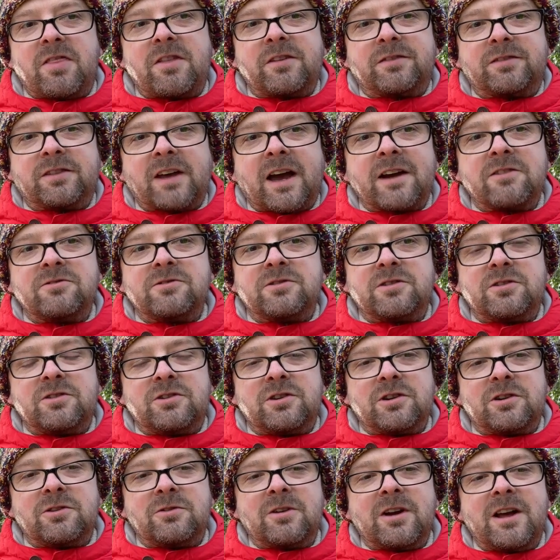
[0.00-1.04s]
sound to
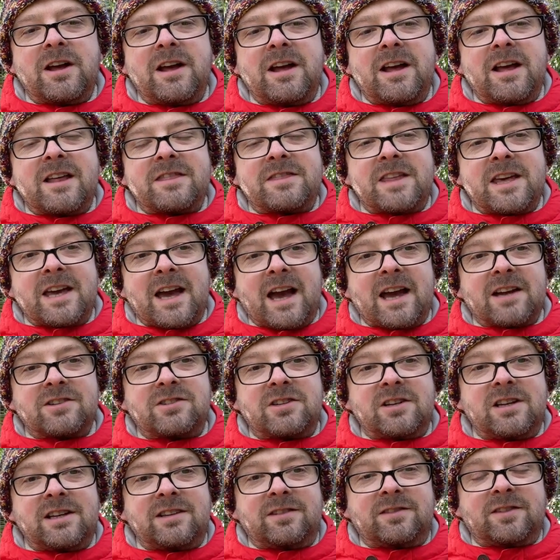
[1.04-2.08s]
you, they
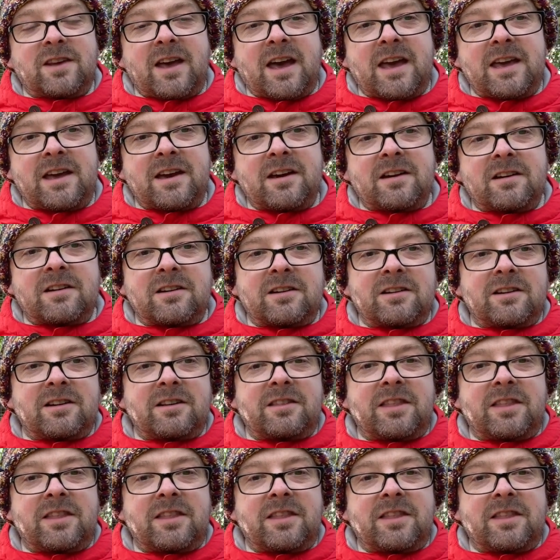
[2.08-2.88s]
actually say